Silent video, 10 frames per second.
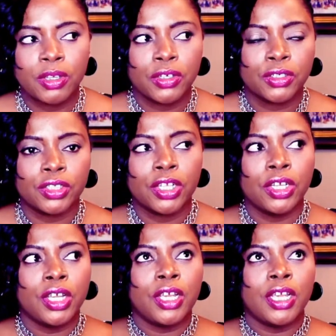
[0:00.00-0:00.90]

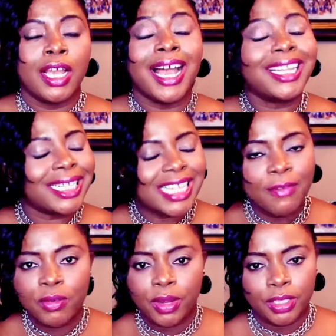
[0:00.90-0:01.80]
And that's
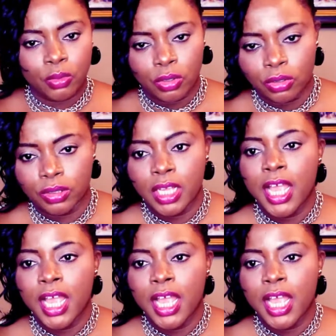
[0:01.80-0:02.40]
everywhere in the world.